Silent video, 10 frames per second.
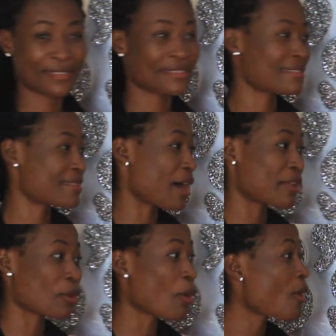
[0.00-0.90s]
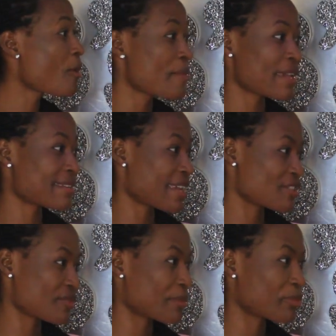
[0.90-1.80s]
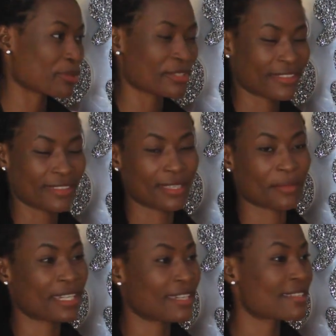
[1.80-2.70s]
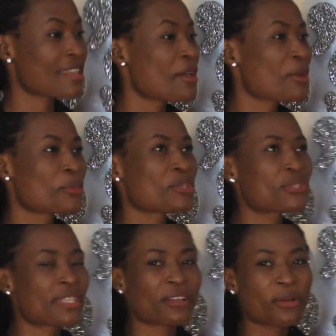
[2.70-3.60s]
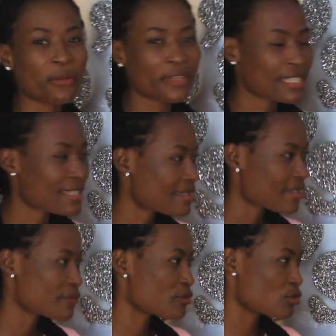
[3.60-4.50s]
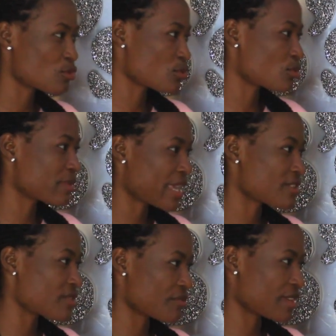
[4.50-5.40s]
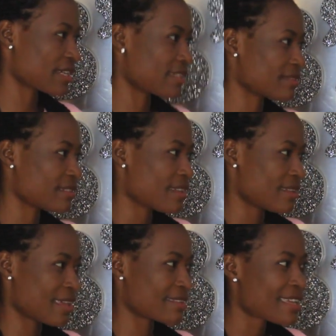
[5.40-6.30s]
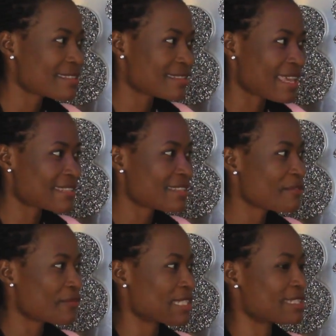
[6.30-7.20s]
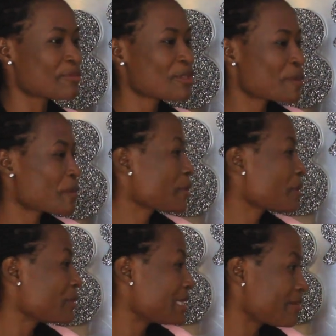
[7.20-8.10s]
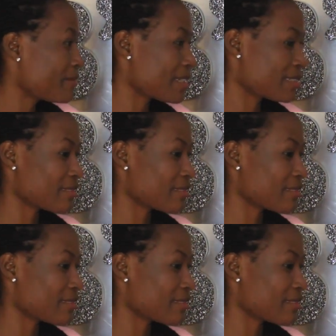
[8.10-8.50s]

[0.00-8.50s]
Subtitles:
it's an all-made Nigerian product thing, because we should encourage ourselves to do Nigeria. Let's leave it. Most people don't believe in